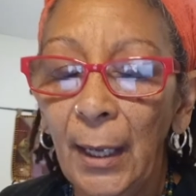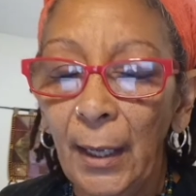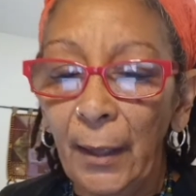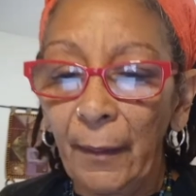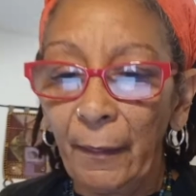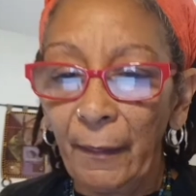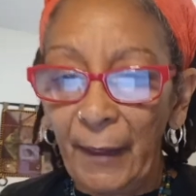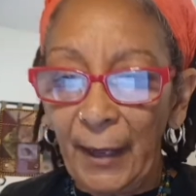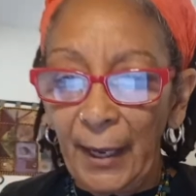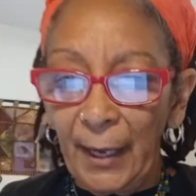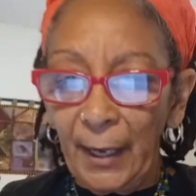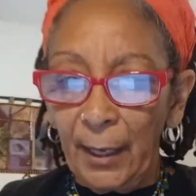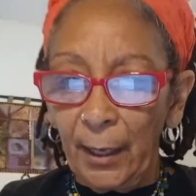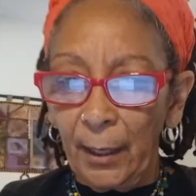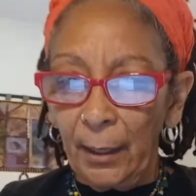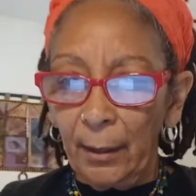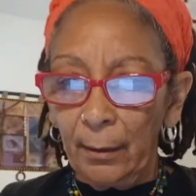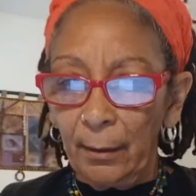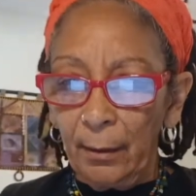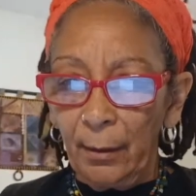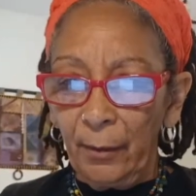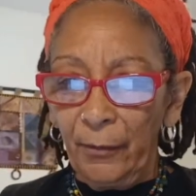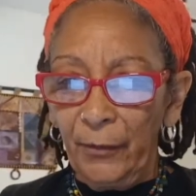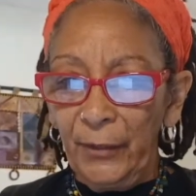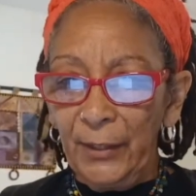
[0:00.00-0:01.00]
that
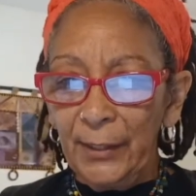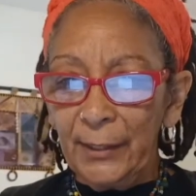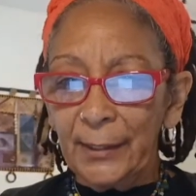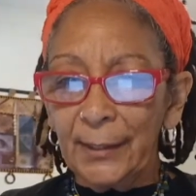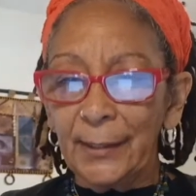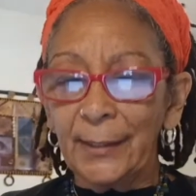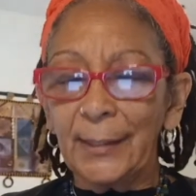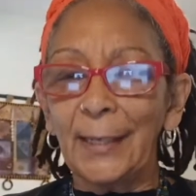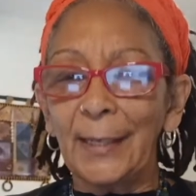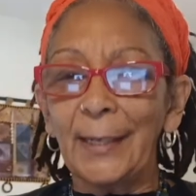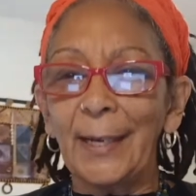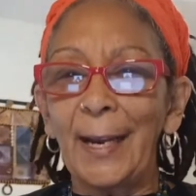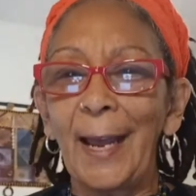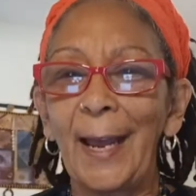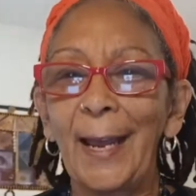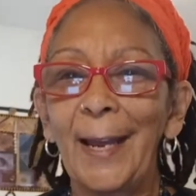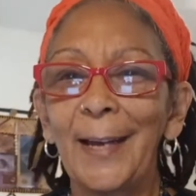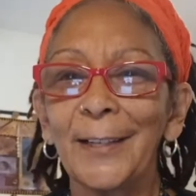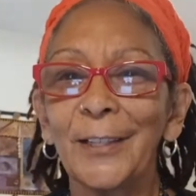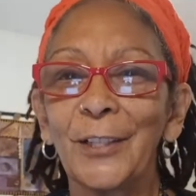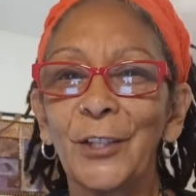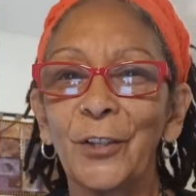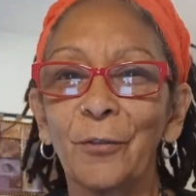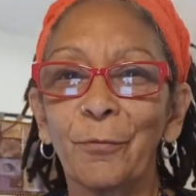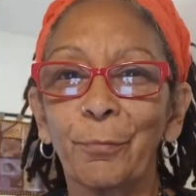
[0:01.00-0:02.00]
this is an
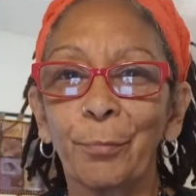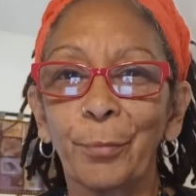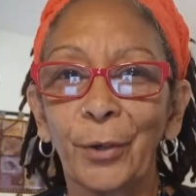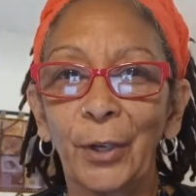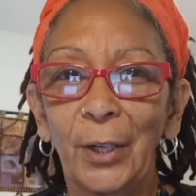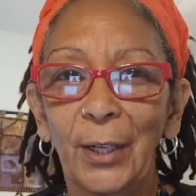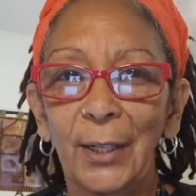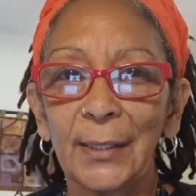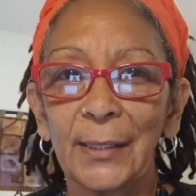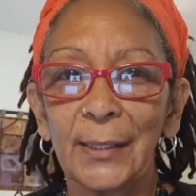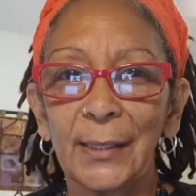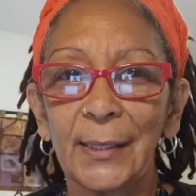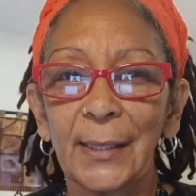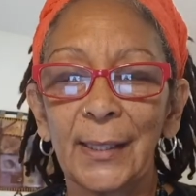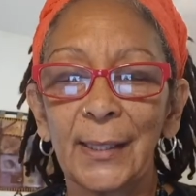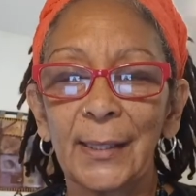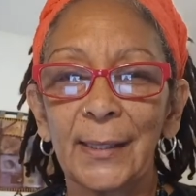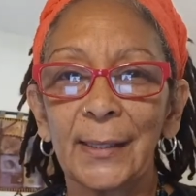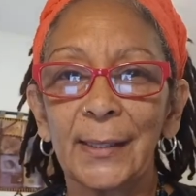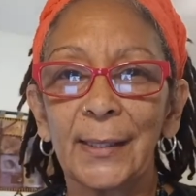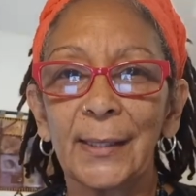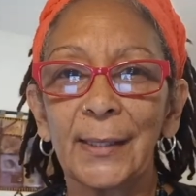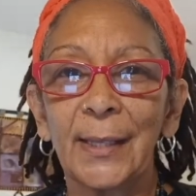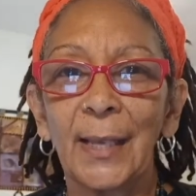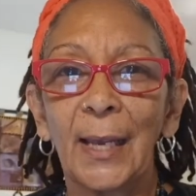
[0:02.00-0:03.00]
active
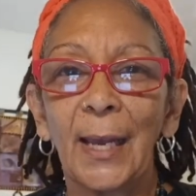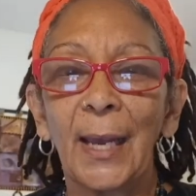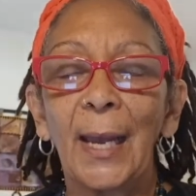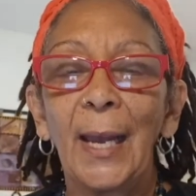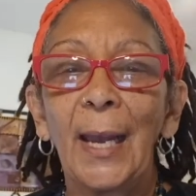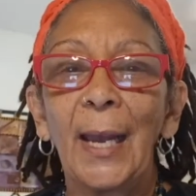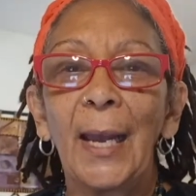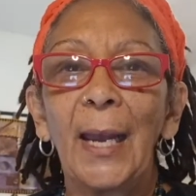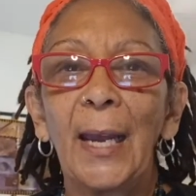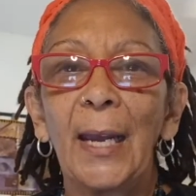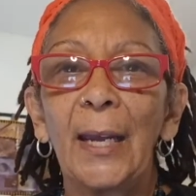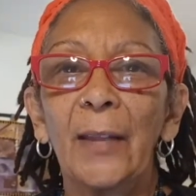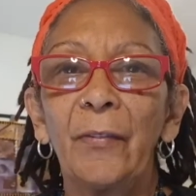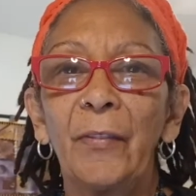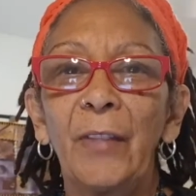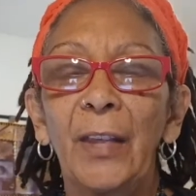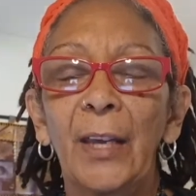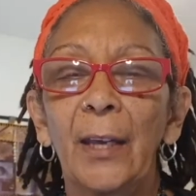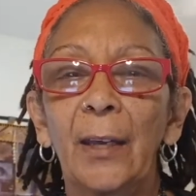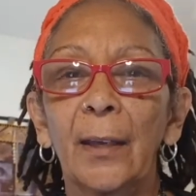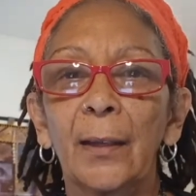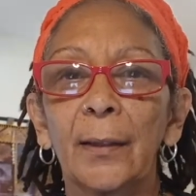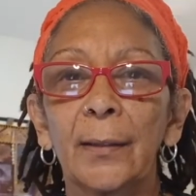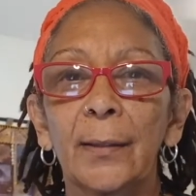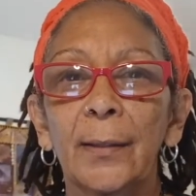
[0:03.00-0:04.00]
process, and
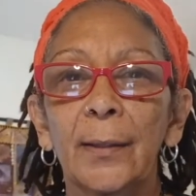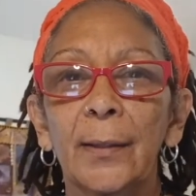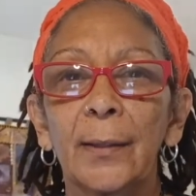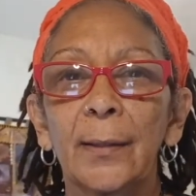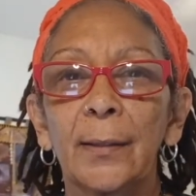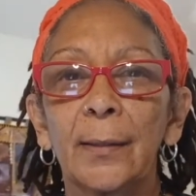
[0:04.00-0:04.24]
that